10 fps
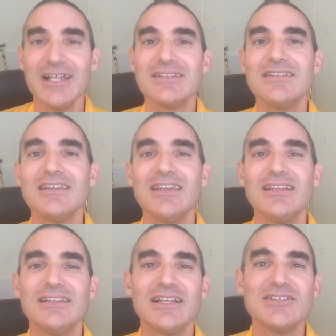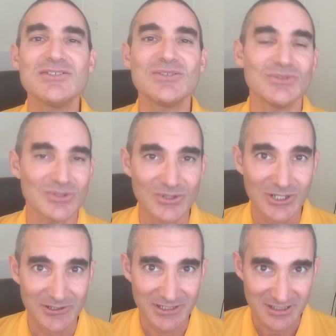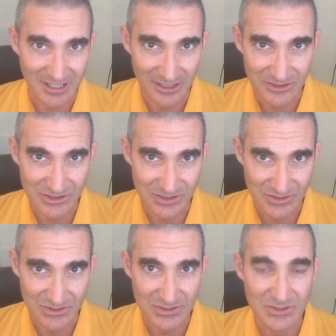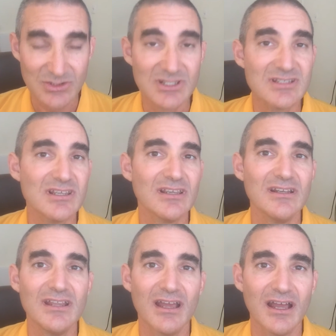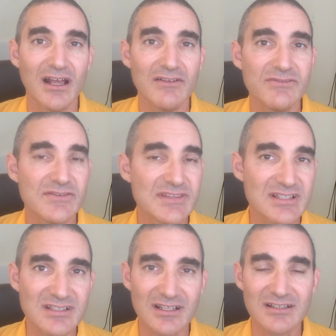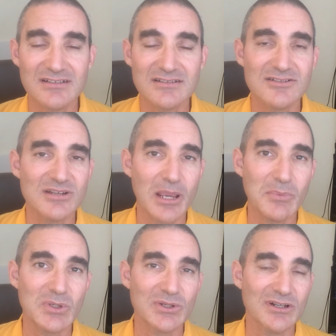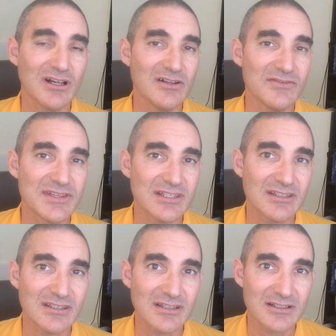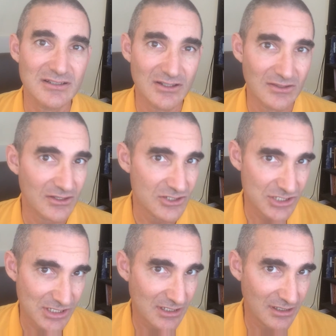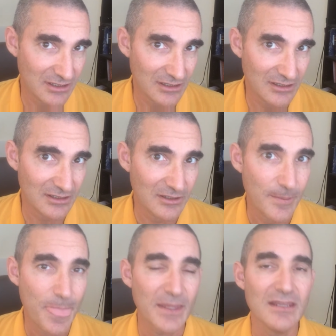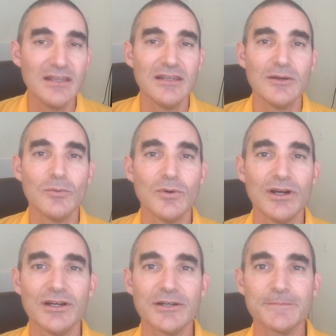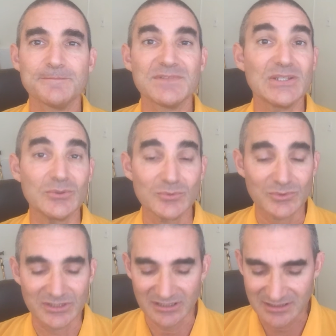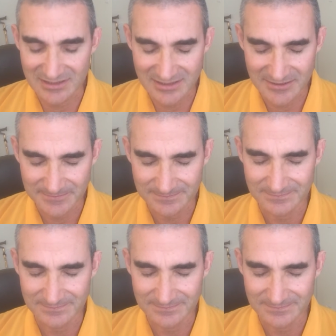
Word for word: Today, let's turn our attention to the second half of the second chapter of the Tao Chang, Ching, where it reads,